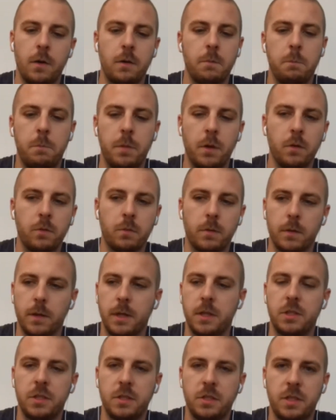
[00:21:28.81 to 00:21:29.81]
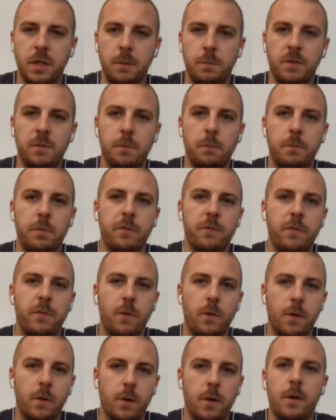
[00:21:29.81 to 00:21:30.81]
and build relationships
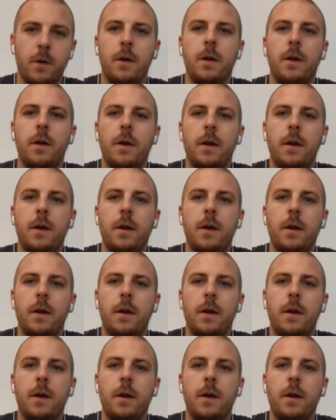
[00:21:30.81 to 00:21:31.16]
before